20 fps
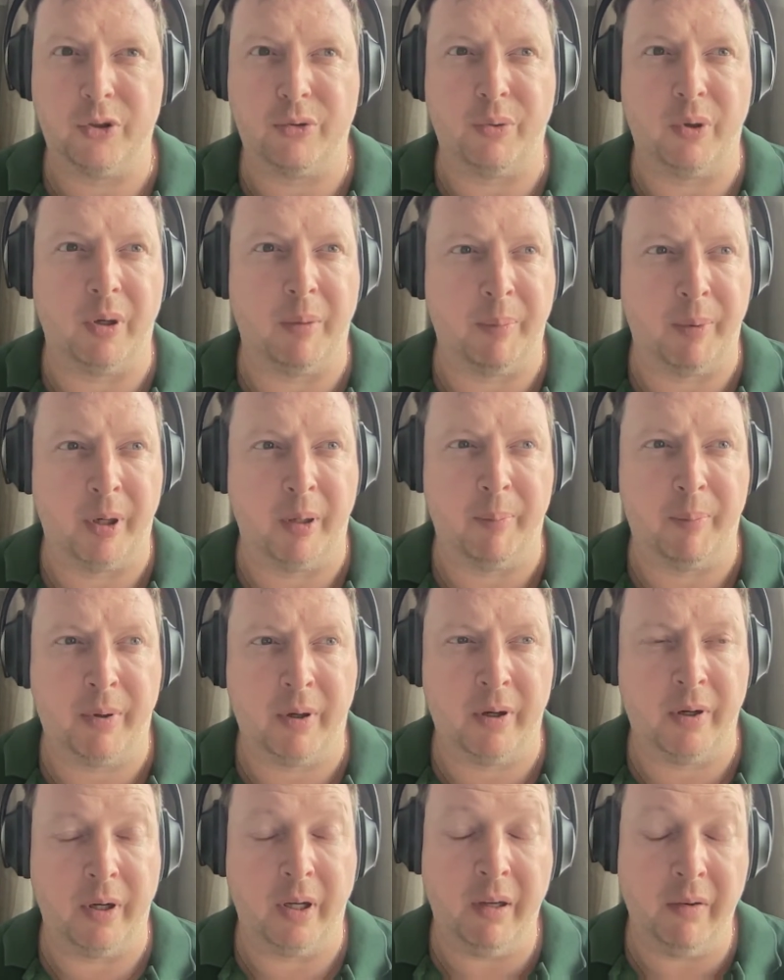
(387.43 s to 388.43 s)
the 3D printed
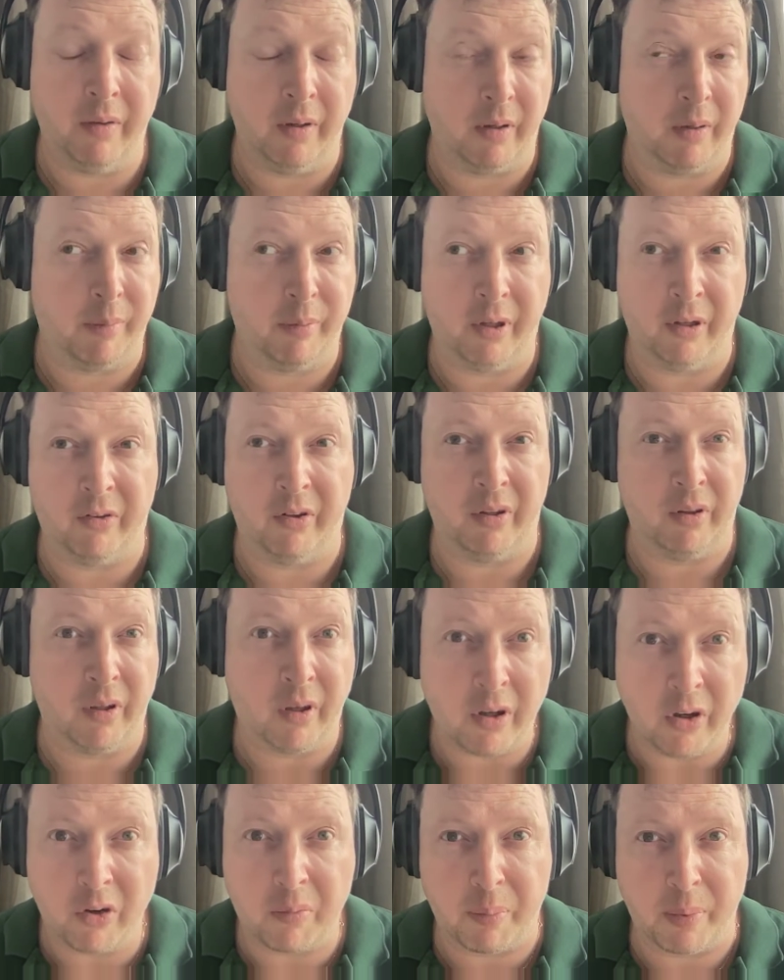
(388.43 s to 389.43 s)
part, even a potentially
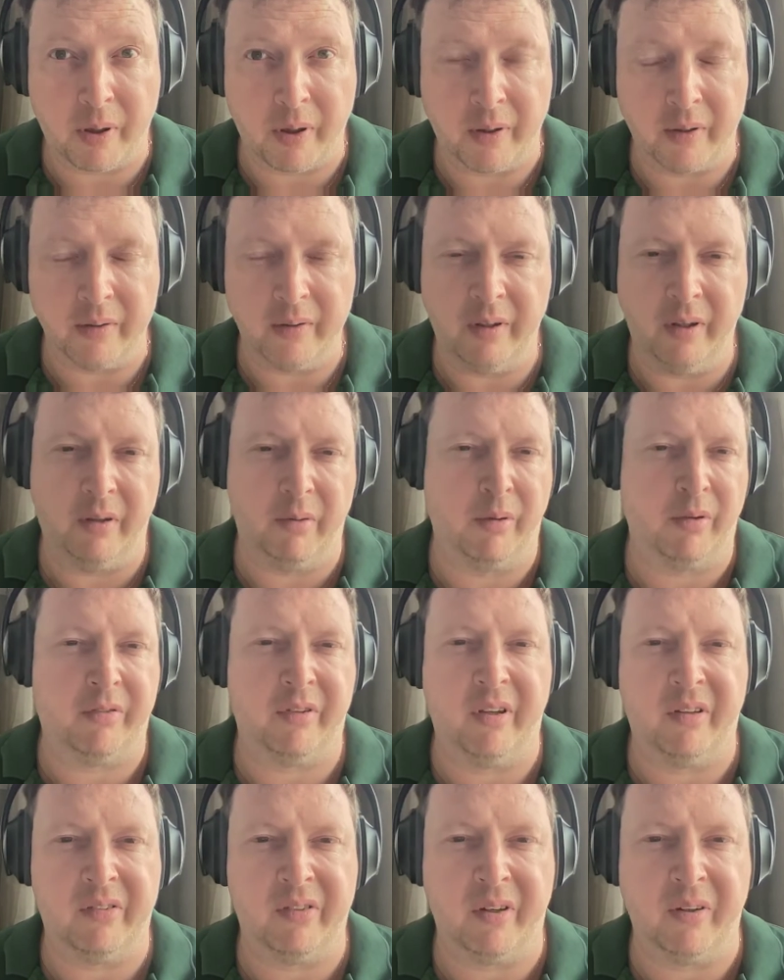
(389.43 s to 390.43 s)
large part, into a
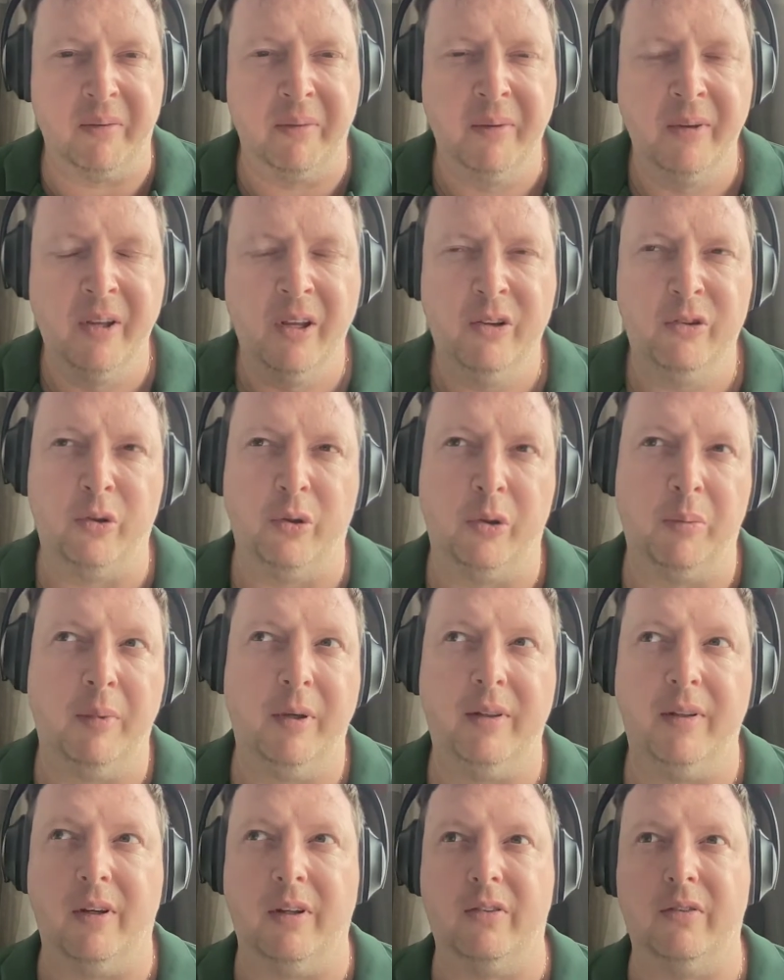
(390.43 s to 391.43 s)
sensor? So to
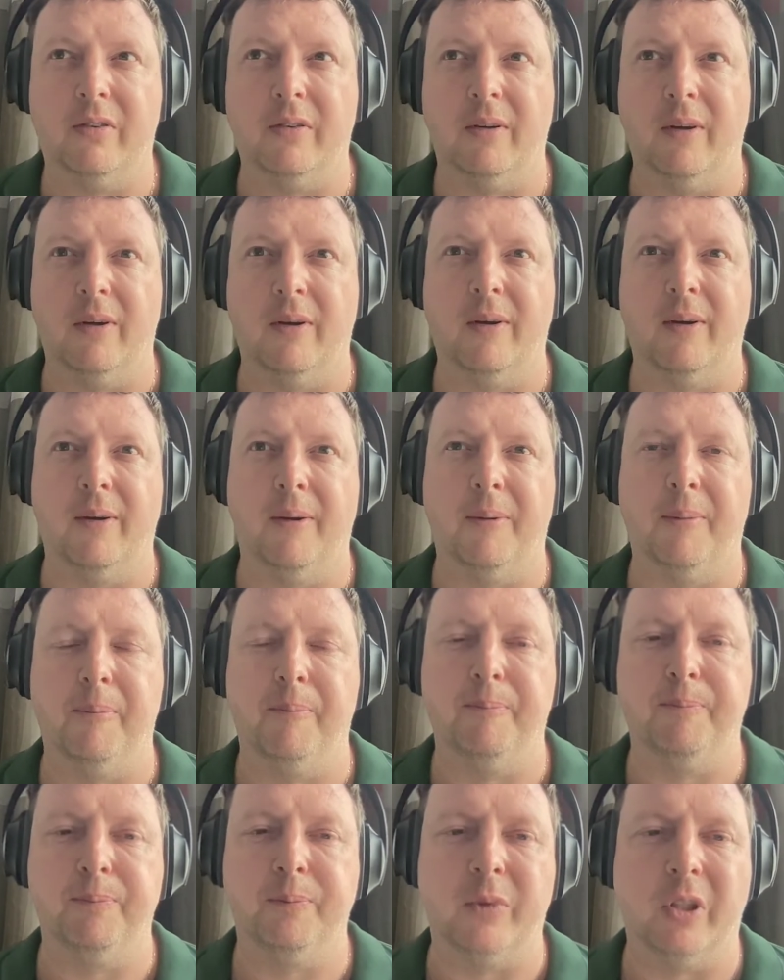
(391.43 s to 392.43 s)
me, that's
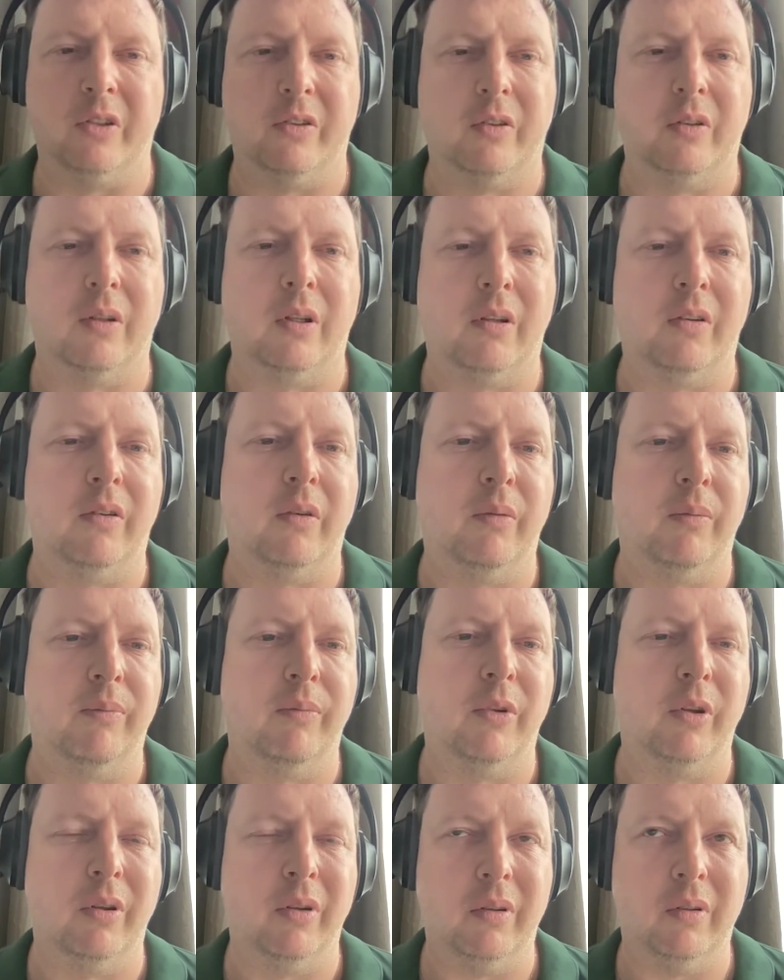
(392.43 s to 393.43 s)

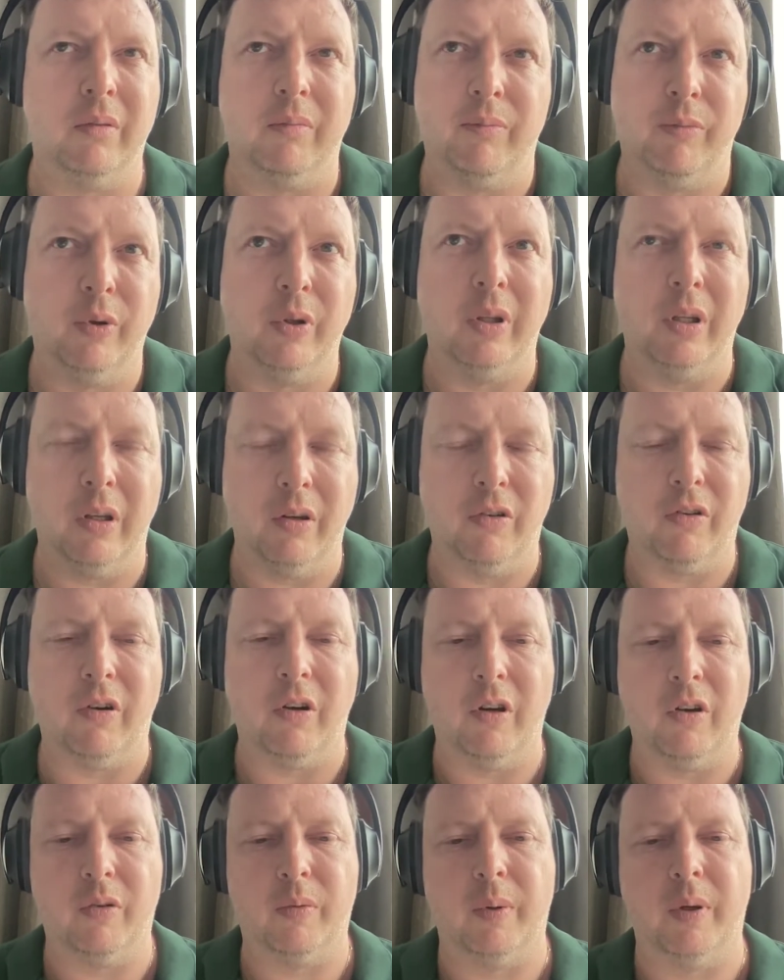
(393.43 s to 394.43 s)
the really
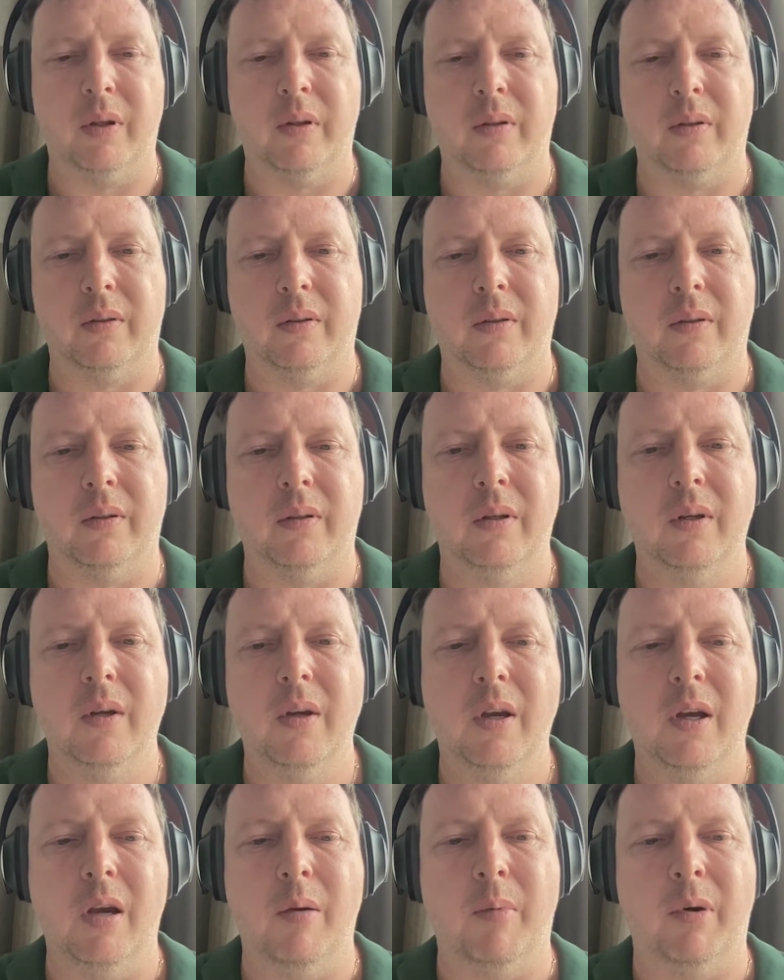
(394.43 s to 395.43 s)
ingenious way that
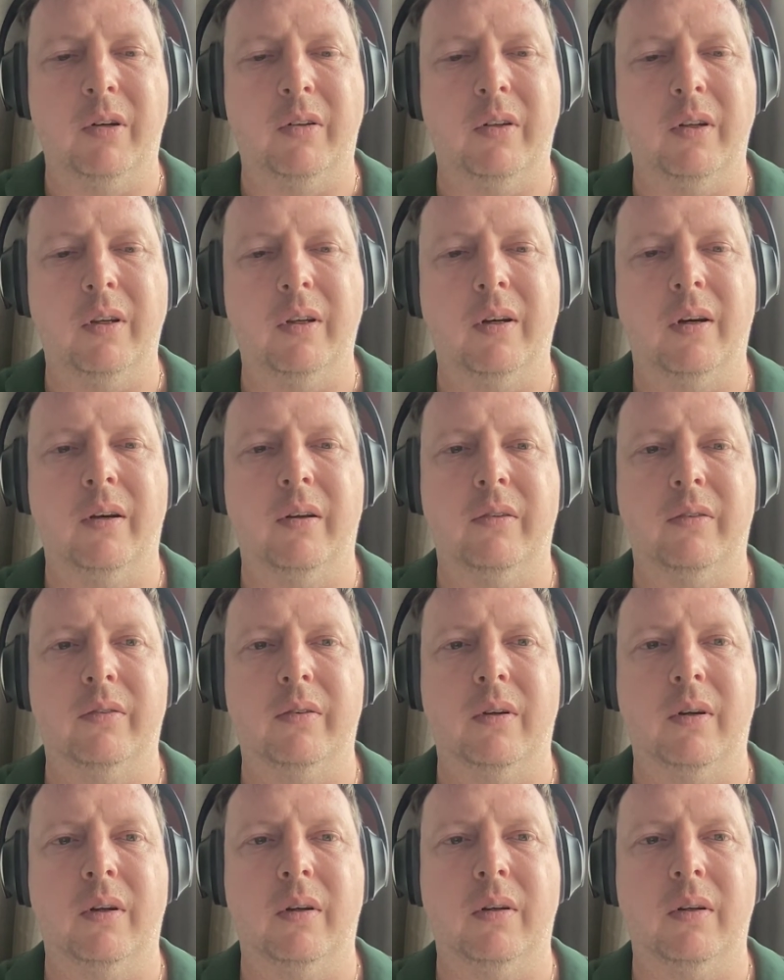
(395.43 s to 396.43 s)
MIT guys
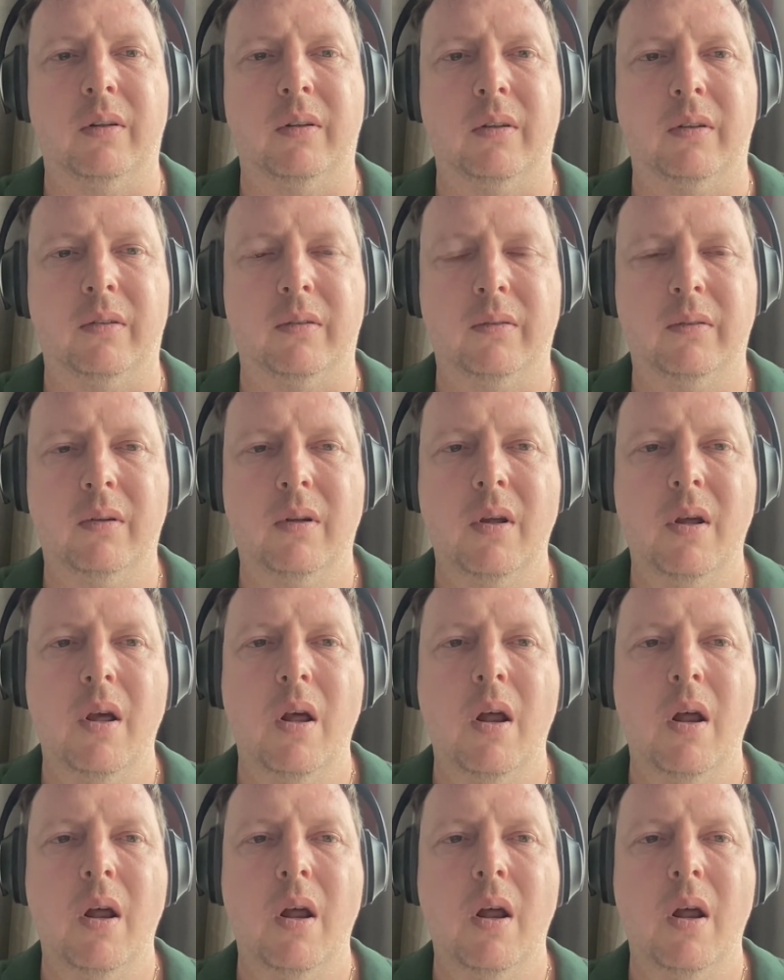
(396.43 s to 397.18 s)
did this.